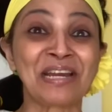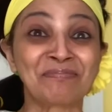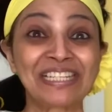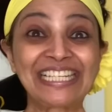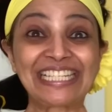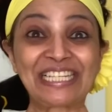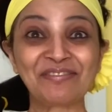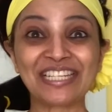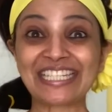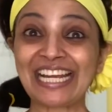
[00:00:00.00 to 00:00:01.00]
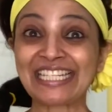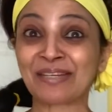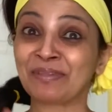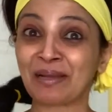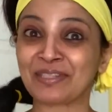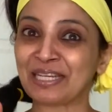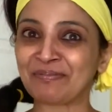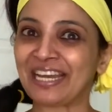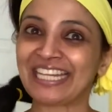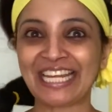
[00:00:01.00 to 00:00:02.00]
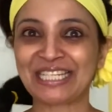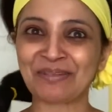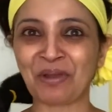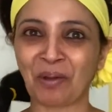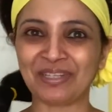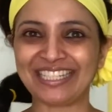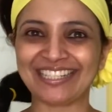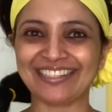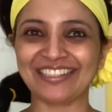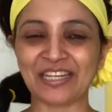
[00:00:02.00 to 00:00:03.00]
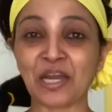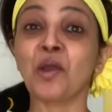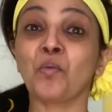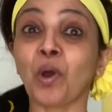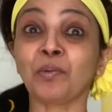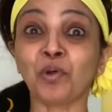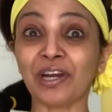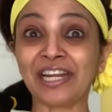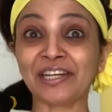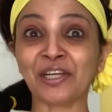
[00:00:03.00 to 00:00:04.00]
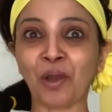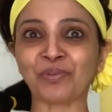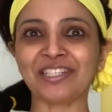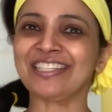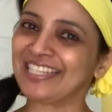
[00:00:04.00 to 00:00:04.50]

Please leave a StyleSOME thumbs up and then some comments. Want more layering options?